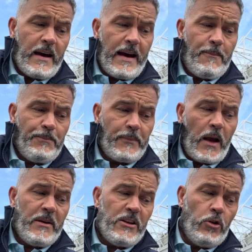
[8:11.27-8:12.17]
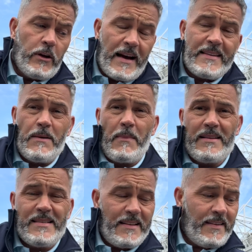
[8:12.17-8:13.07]
You look at it:
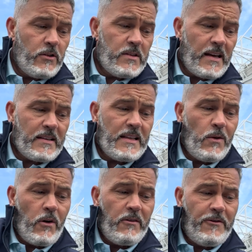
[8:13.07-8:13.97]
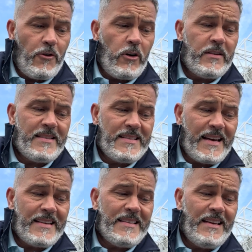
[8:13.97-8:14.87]
Man City on 61, Forest
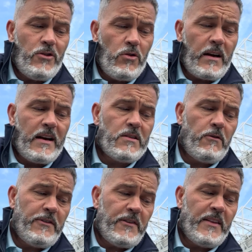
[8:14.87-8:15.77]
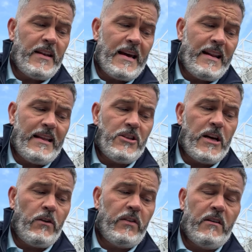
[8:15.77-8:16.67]
60, Newcastle 59, and then
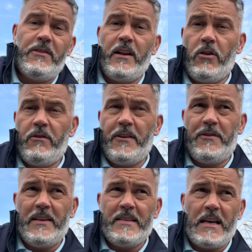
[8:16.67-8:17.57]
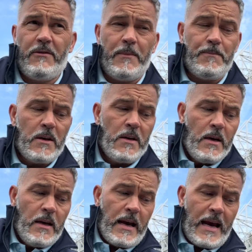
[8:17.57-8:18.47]
Chelsea and Villa on
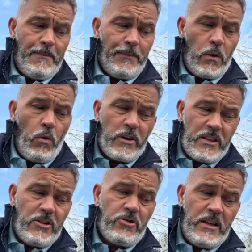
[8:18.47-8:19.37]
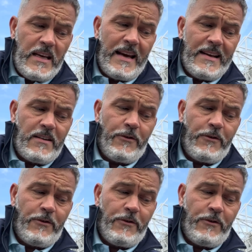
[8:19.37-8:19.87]
57. What's intriguing is, of